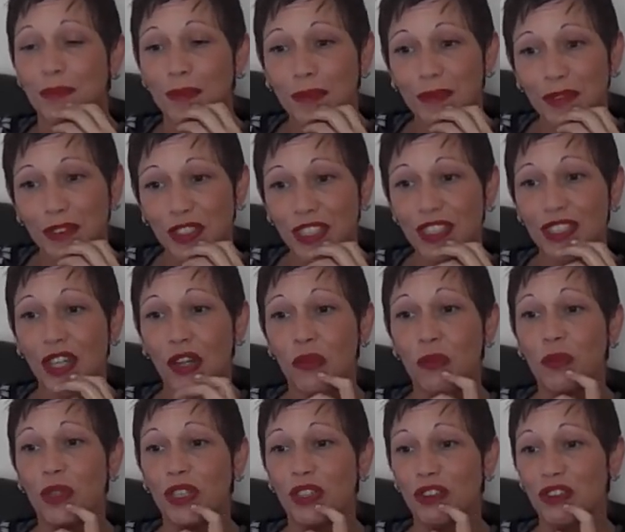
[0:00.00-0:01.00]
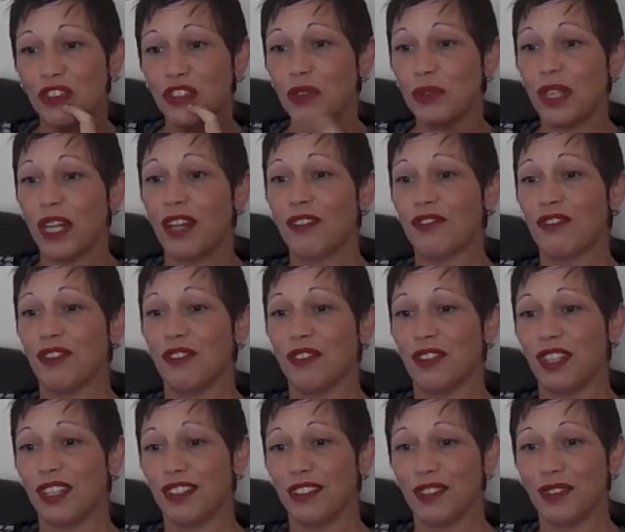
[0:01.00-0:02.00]
she told me that she would have to
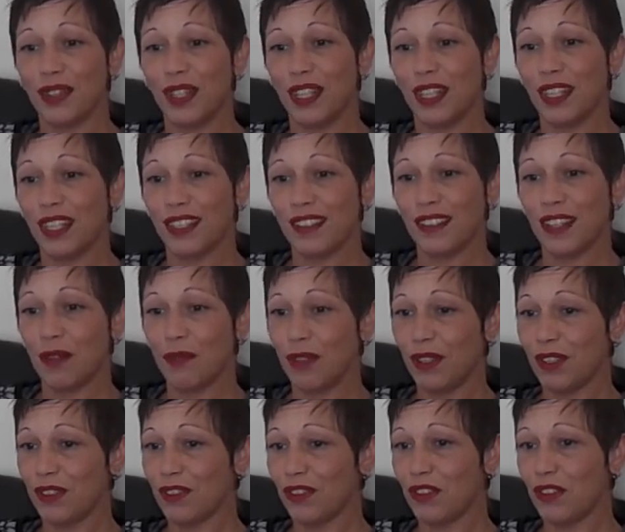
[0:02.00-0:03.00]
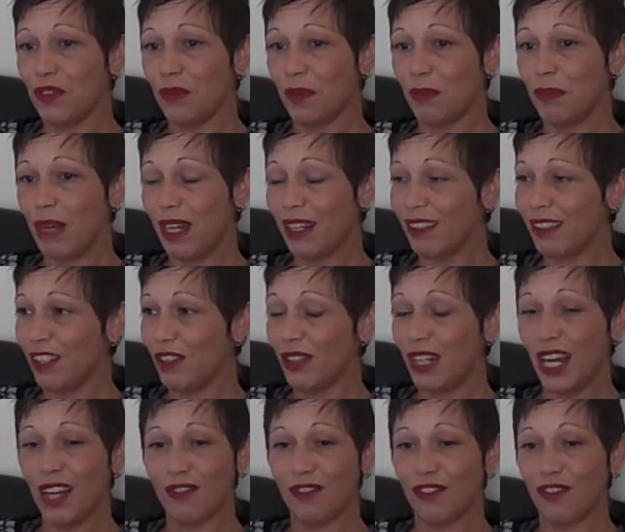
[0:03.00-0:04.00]
look into it and get someone to call me back, and that I'd
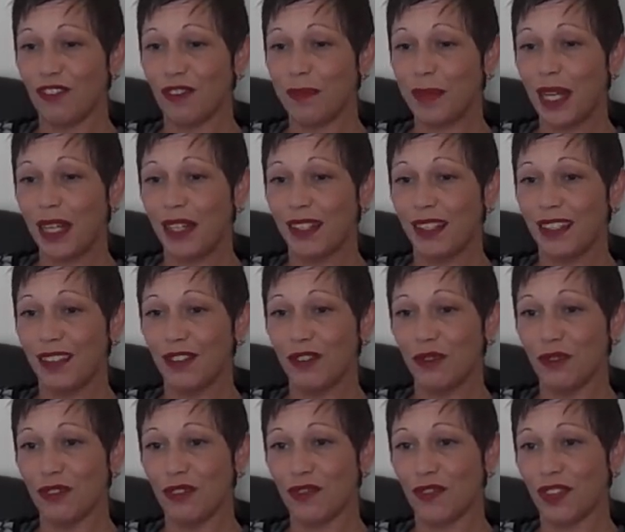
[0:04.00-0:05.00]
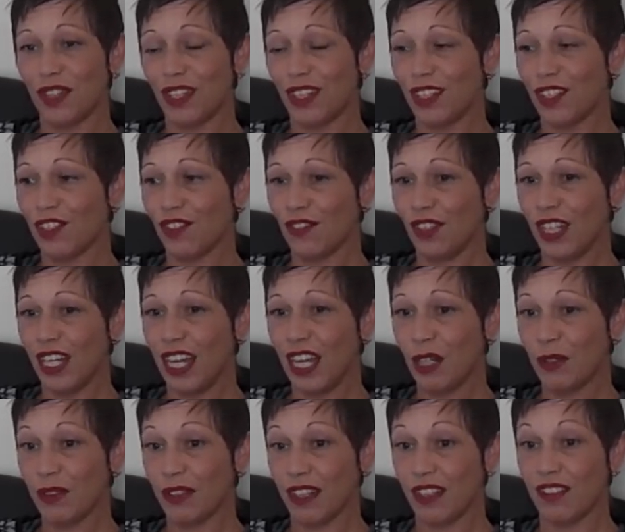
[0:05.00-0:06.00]
have to remain indoors for the next 3
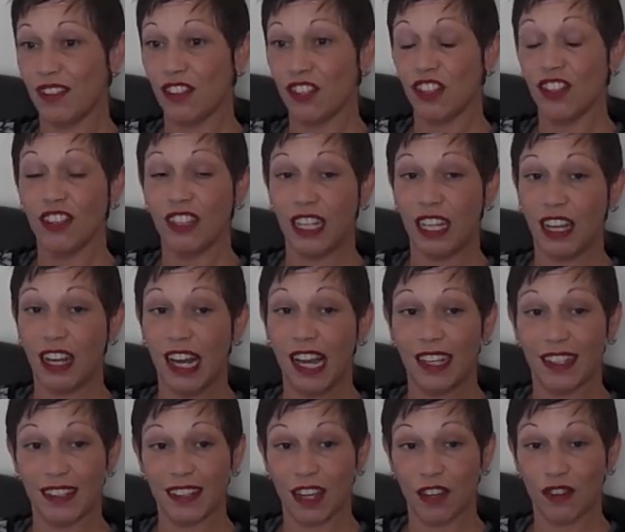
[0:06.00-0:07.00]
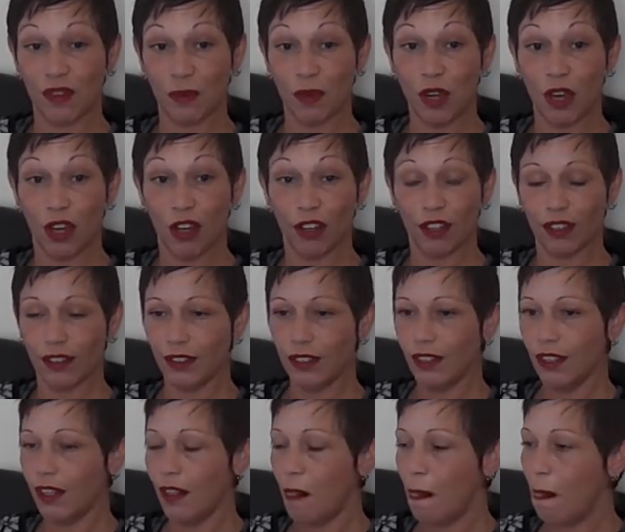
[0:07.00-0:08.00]
hours. As it turned out, I had to go to work,
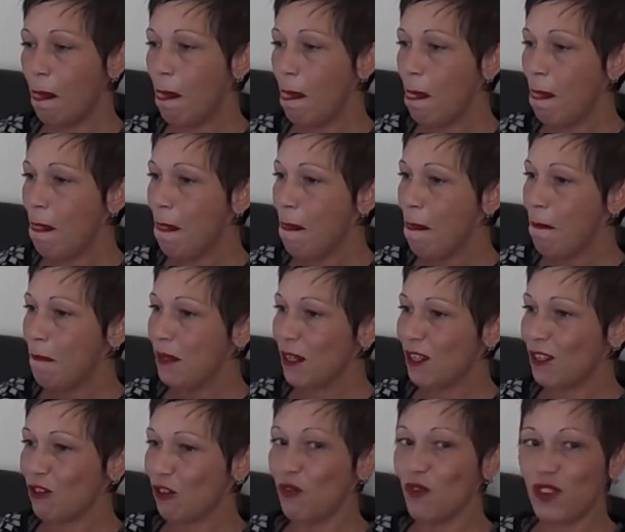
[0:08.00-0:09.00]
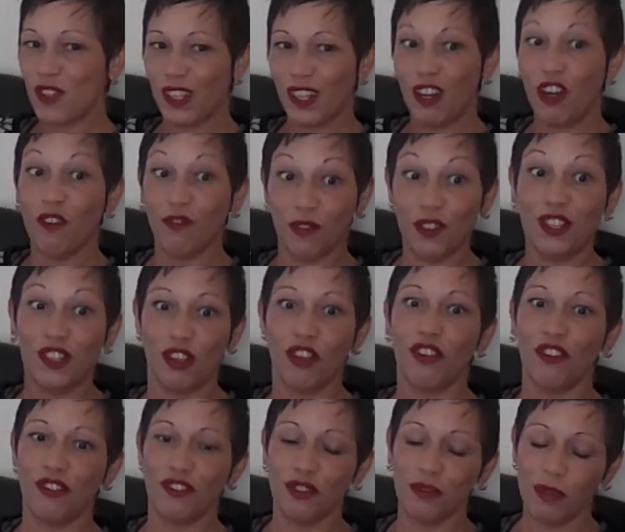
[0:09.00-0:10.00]
because obviously I've
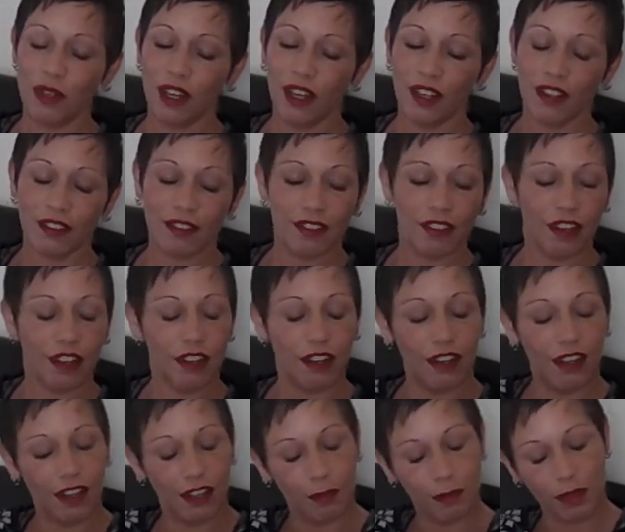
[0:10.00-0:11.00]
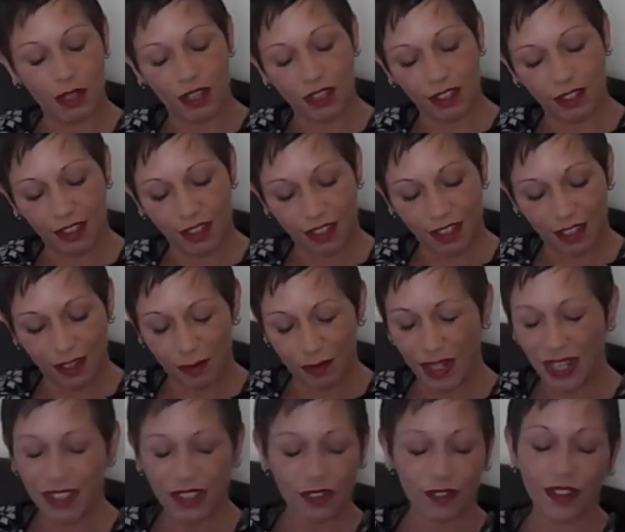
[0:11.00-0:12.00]
returned to work. So I'm
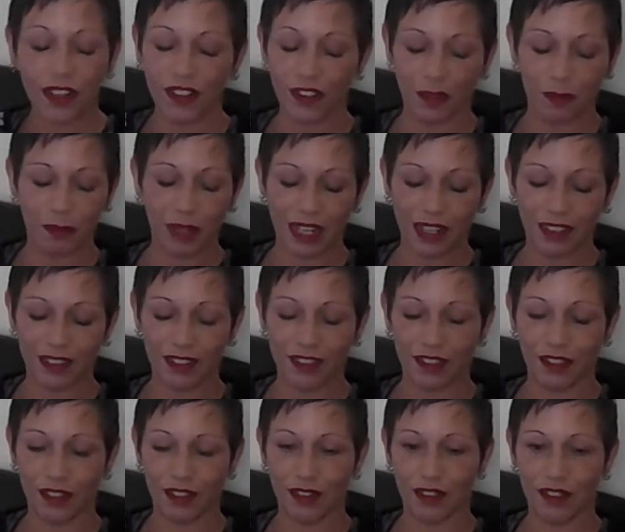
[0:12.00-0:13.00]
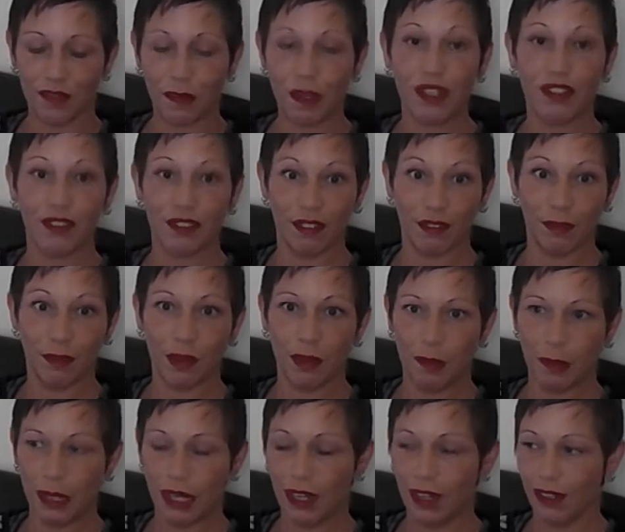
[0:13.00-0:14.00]
yet to phone them back to speak to them
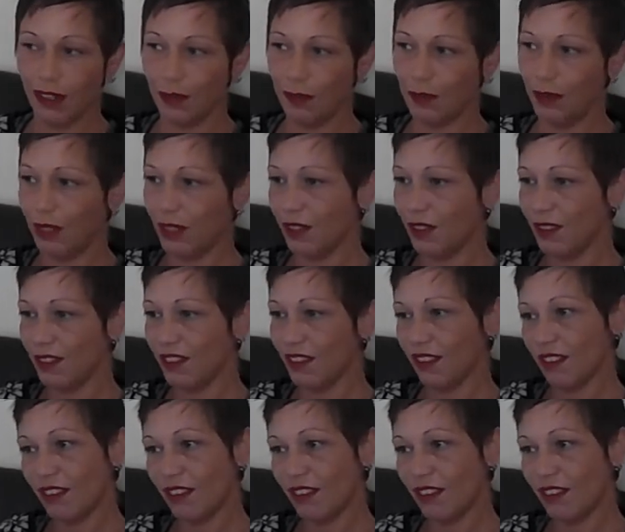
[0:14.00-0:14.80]
about it, because